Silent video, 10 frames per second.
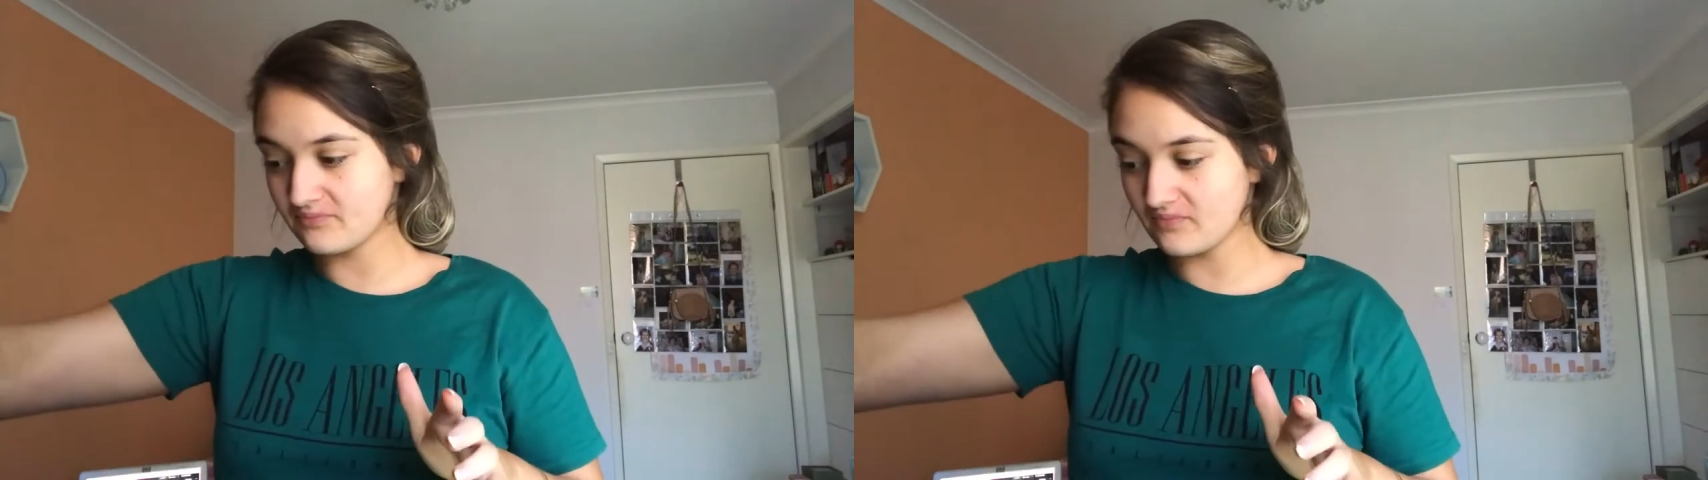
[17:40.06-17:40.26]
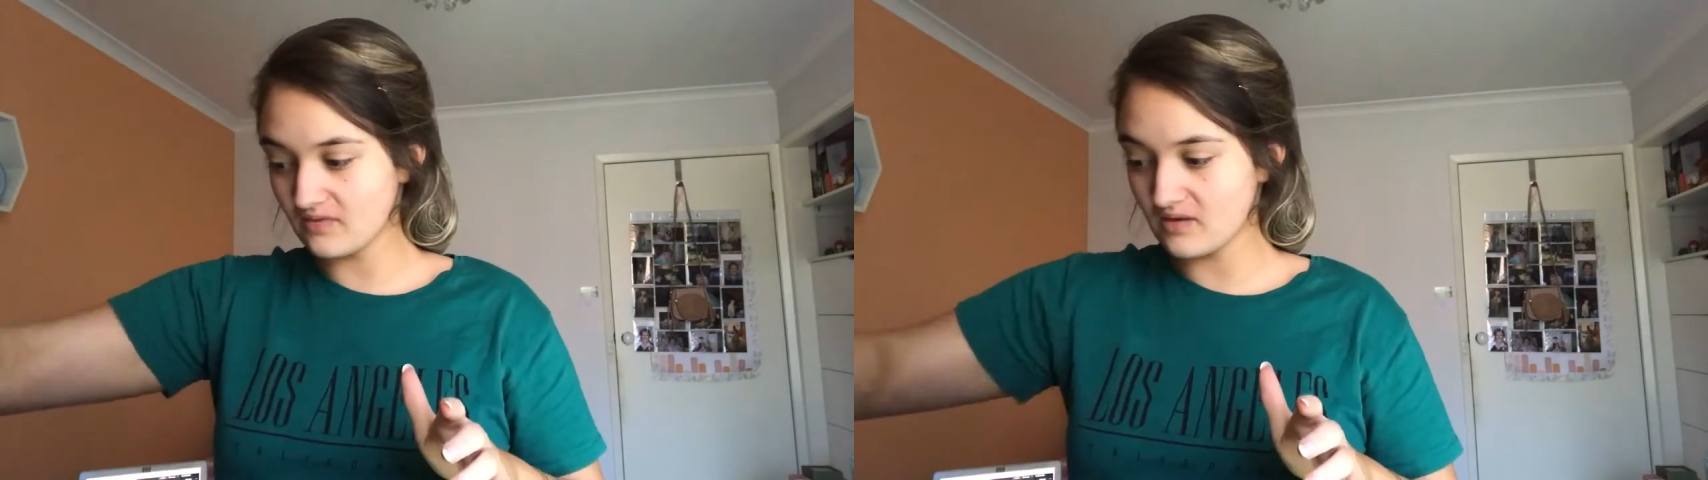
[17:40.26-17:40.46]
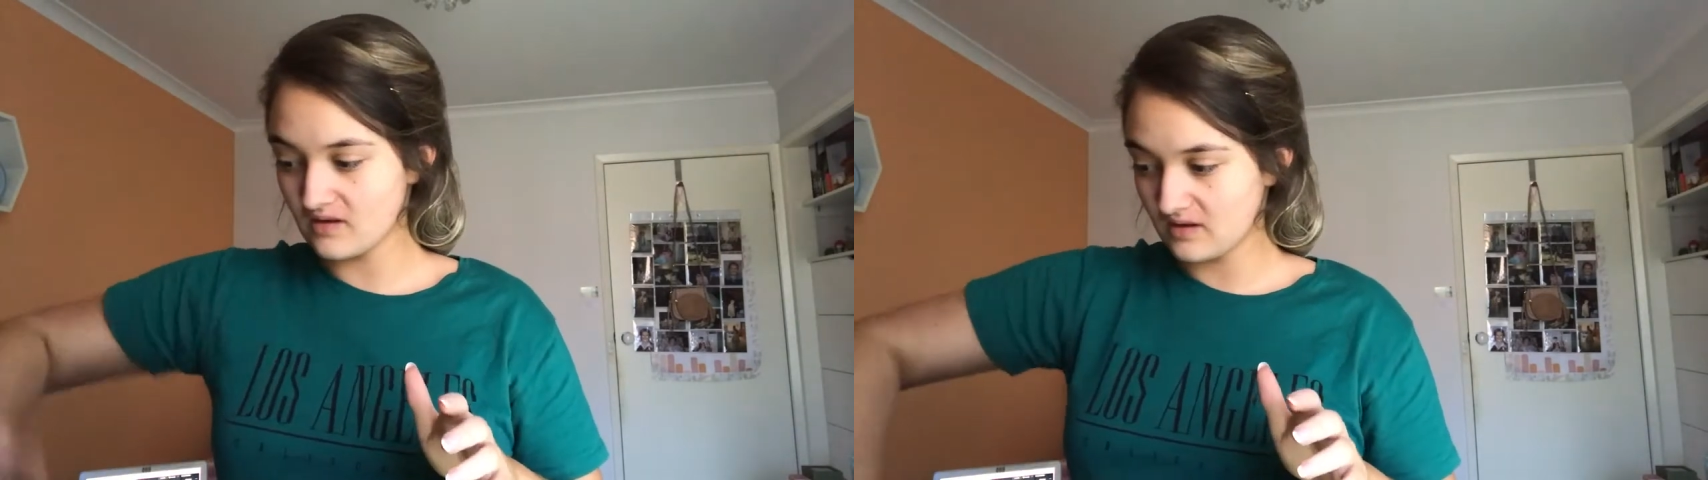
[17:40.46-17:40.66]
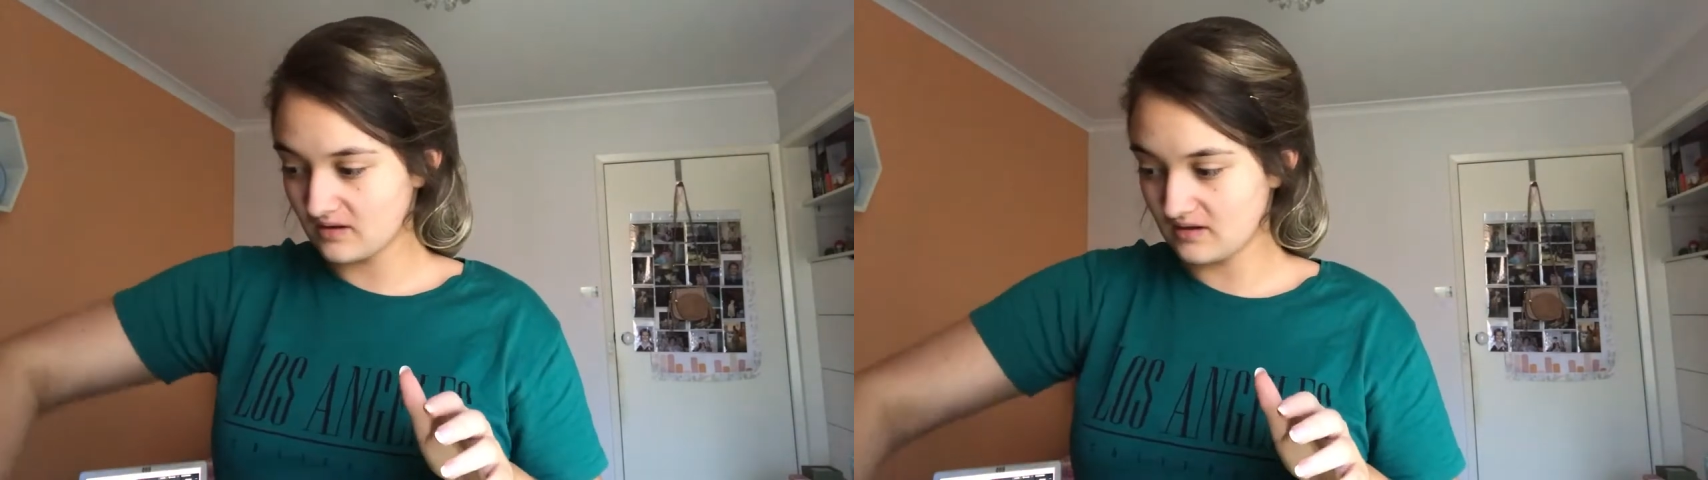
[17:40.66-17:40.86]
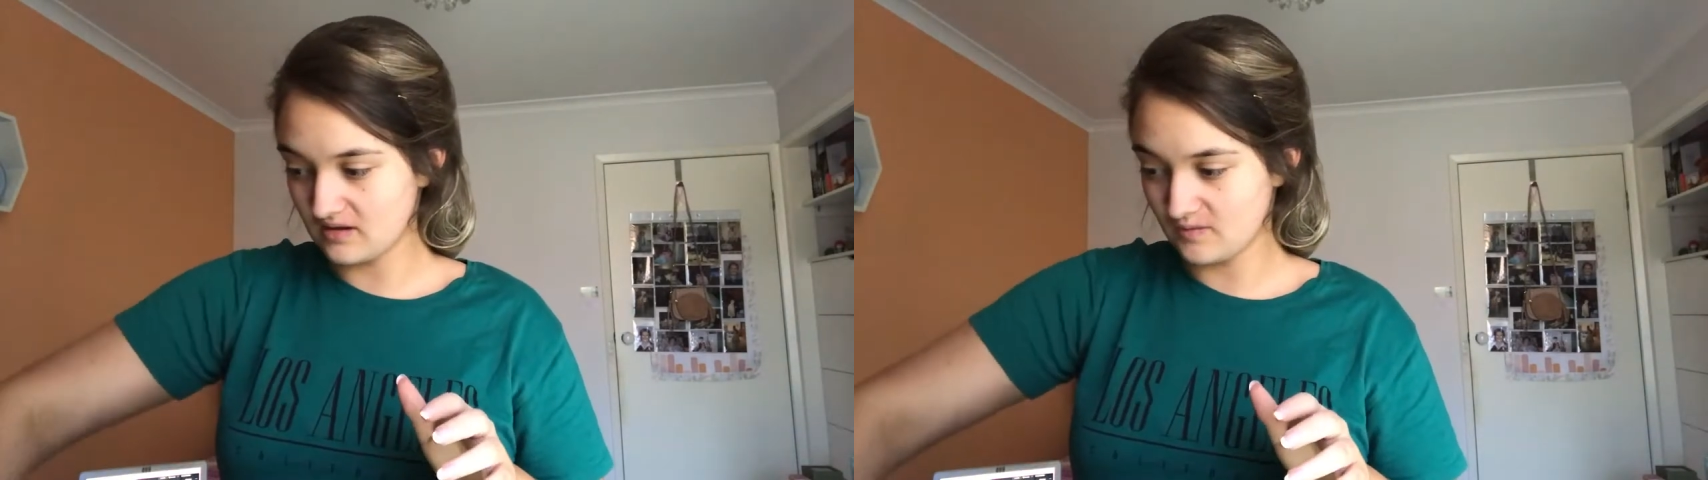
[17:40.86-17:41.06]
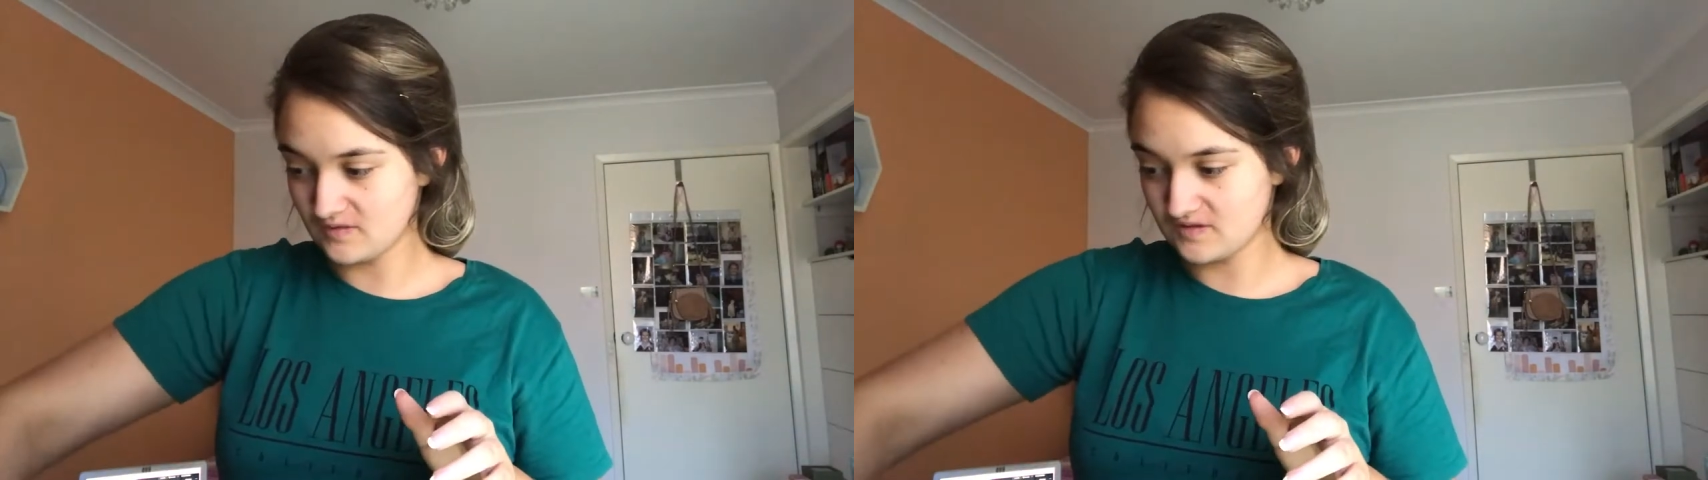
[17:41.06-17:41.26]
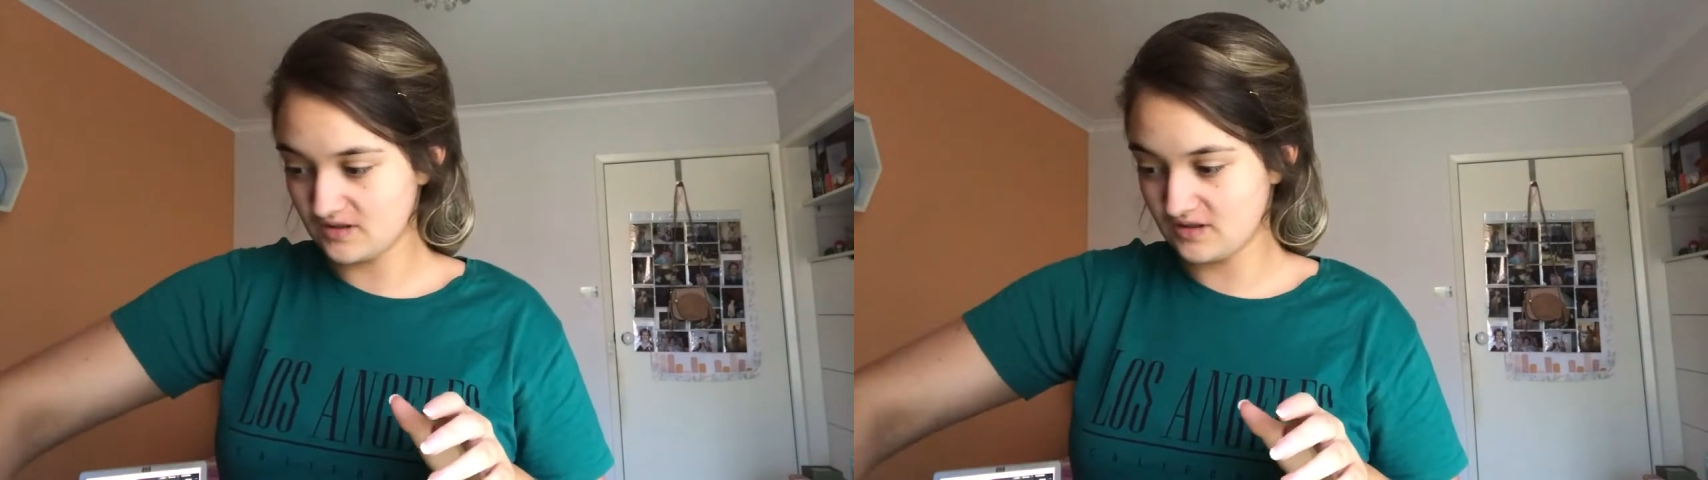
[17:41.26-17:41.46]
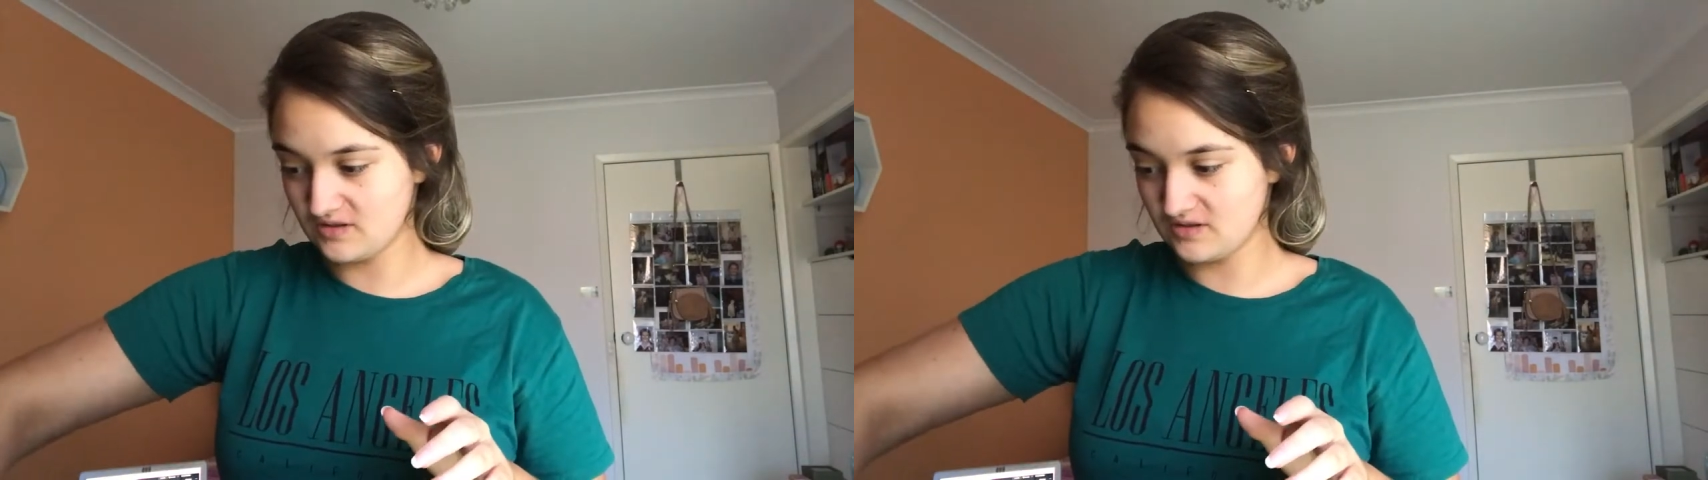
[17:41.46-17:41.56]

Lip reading: Okay, I'm also gonna